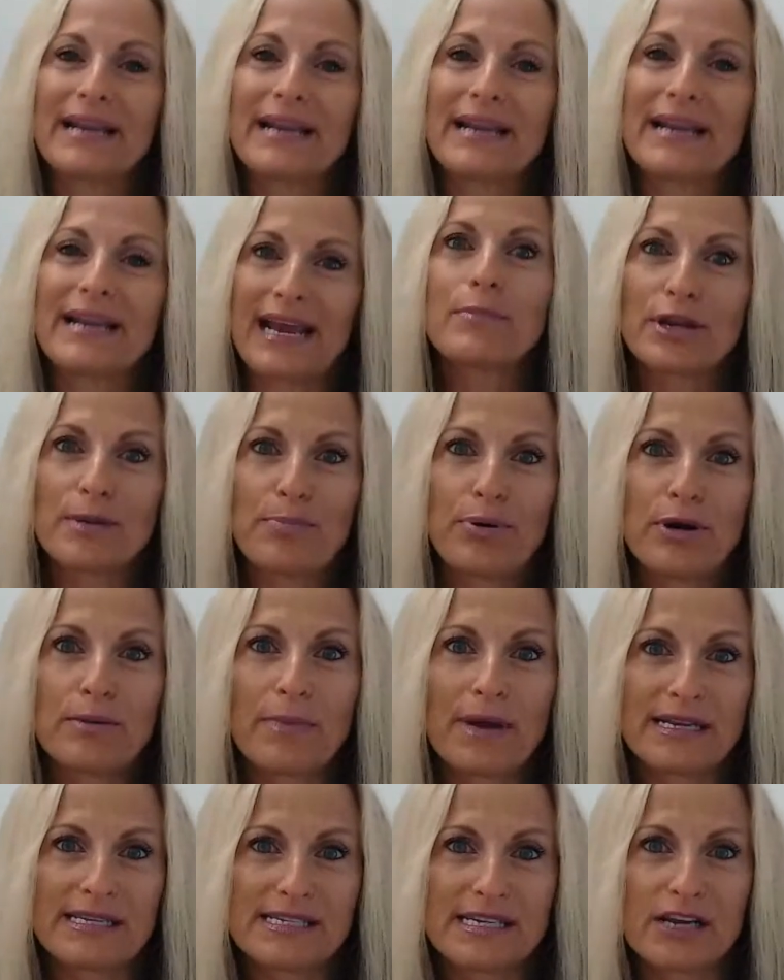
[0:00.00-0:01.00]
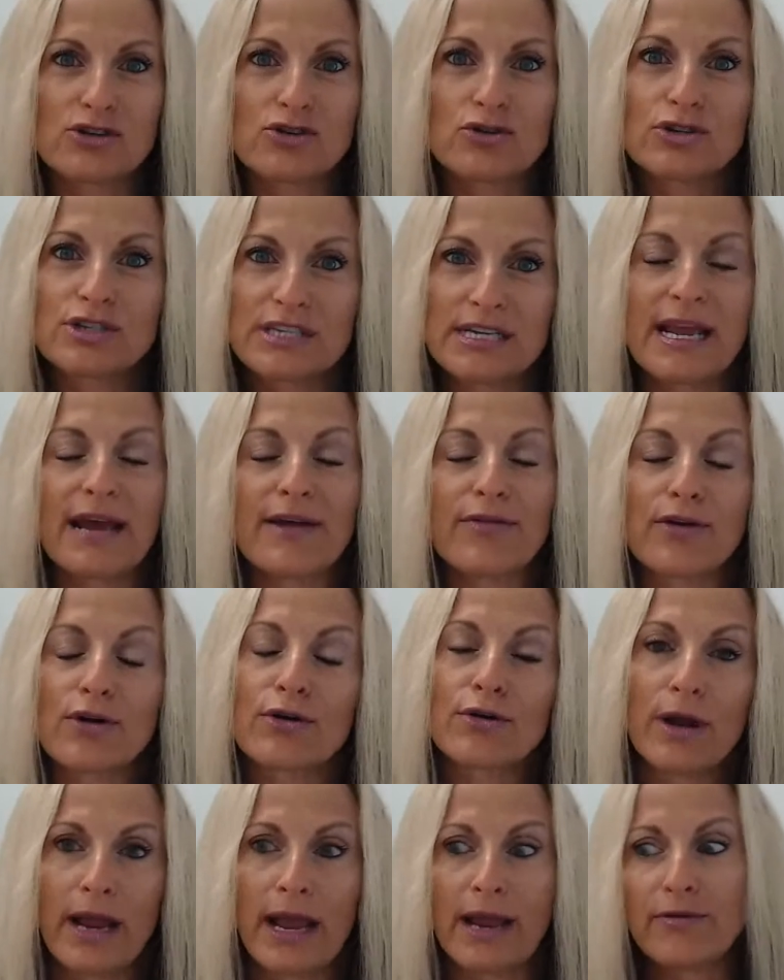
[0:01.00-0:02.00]
But I am going to put my schedule
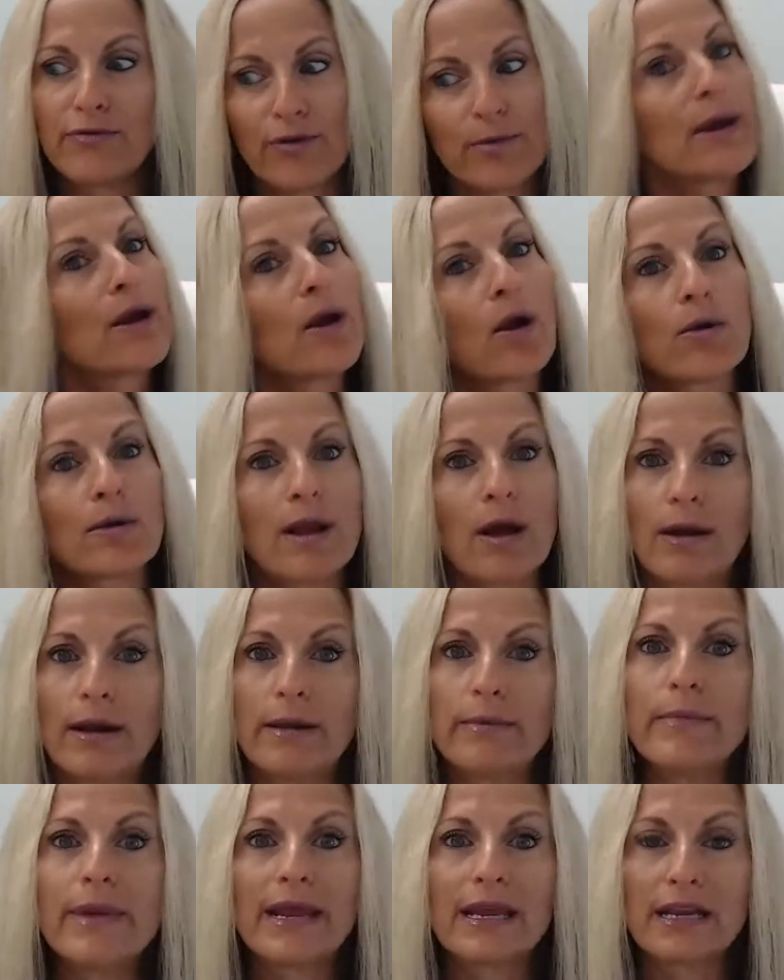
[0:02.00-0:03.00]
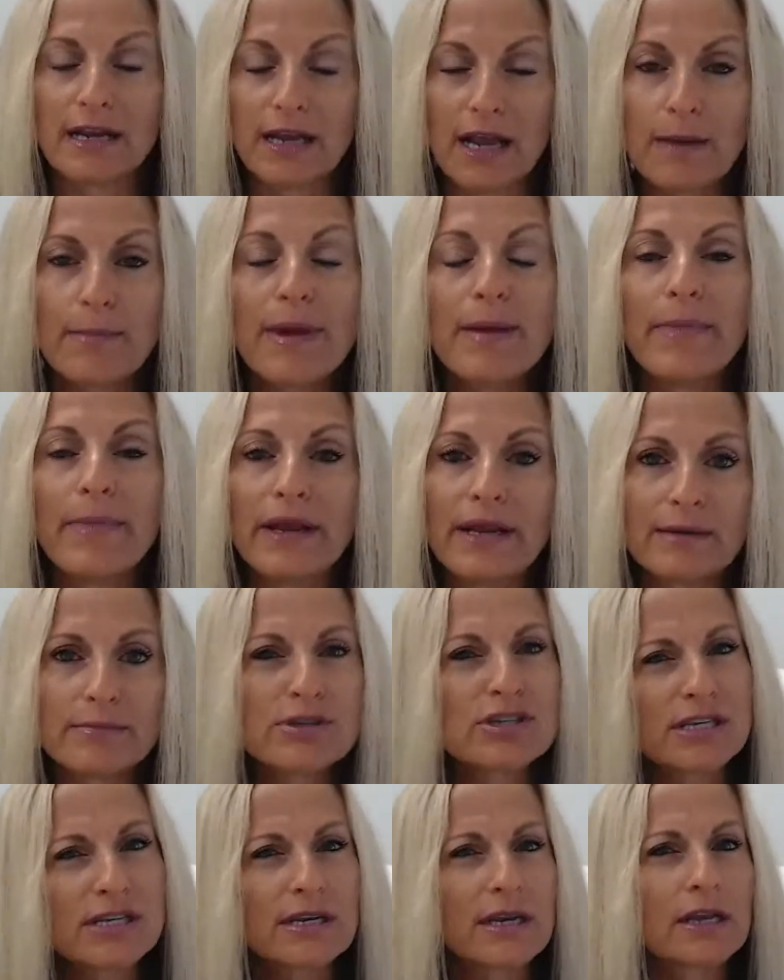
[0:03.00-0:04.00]
together and from here on out and make it a
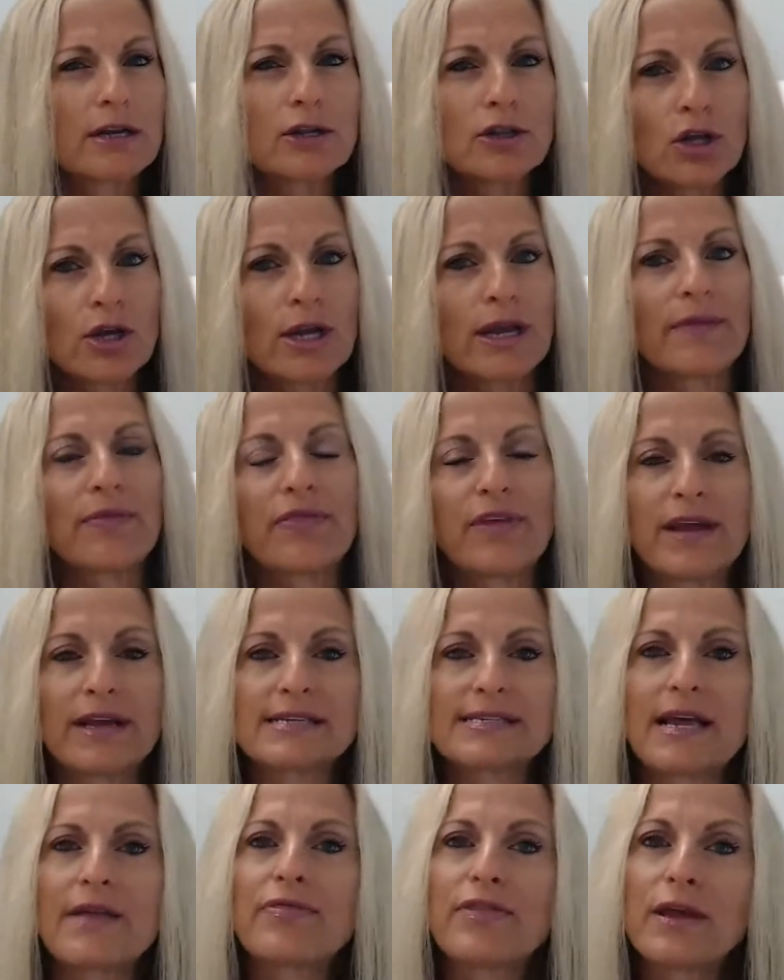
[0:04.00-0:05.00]
commitment. I'm just going to look at things.